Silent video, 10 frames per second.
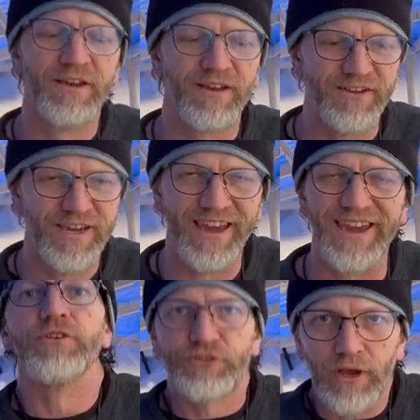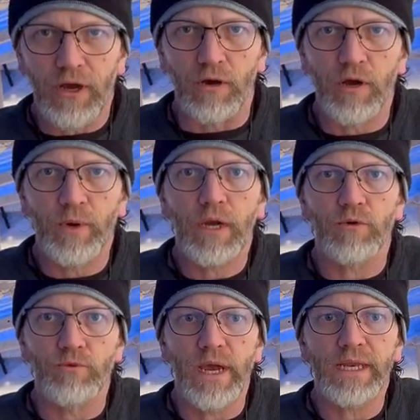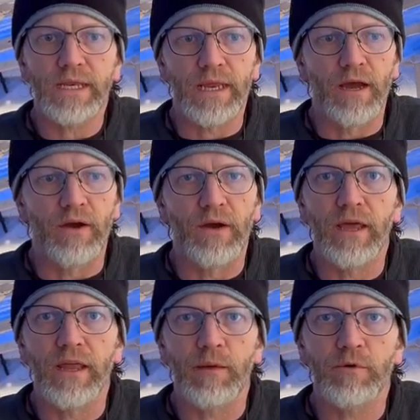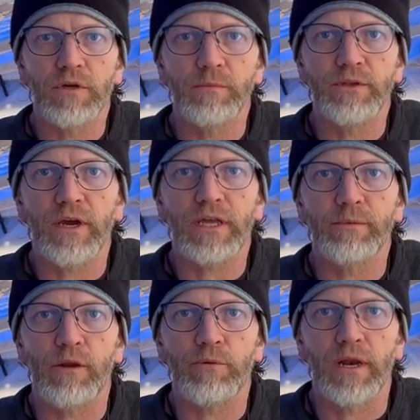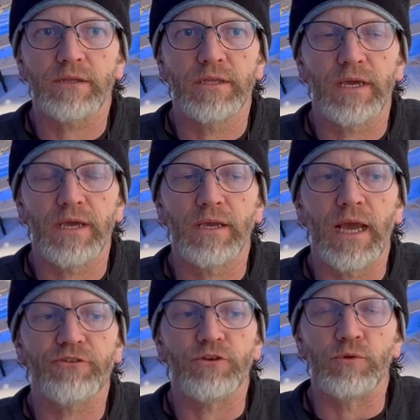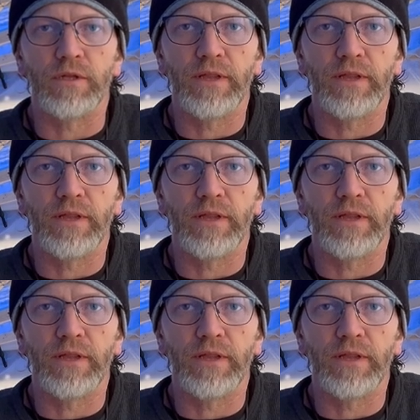Okay, so we are ready now, and I'm going to be talking about a product that I actually really